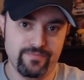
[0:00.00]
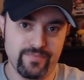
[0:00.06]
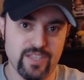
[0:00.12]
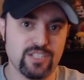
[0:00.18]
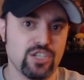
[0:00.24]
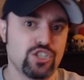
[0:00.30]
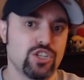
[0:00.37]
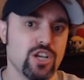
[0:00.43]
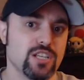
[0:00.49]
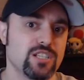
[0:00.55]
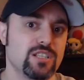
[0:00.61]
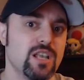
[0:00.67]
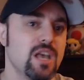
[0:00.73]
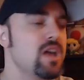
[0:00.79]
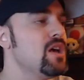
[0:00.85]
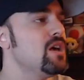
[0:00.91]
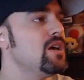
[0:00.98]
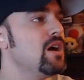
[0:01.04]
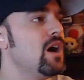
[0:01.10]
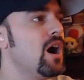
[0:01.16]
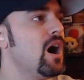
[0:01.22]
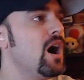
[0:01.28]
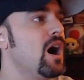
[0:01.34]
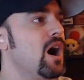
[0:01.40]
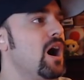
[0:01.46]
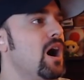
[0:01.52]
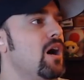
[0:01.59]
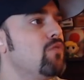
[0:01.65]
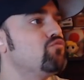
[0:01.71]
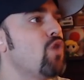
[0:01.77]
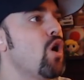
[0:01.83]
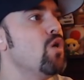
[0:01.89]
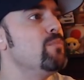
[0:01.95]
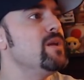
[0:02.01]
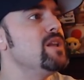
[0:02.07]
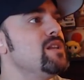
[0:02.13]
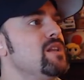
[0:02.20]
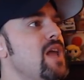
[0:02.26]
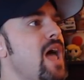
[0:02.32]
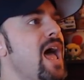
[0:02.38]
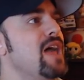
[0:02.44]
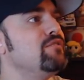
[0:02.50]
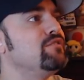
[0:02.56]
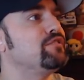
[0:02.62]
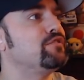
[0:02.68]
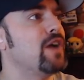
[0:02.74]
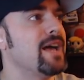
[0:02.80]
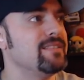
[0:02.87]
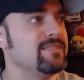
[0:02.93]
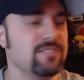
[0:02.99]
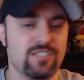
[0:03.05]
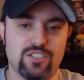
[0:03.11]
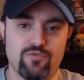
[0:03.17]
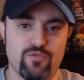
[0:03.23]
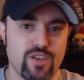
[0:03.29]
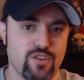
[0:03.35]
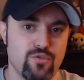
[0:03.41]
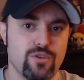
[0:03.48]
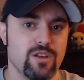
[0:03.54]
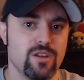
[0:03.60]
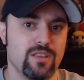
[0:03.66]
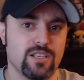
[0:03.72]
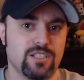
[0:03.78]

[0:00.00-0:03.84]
This is just uh, Roman and Friends reunion.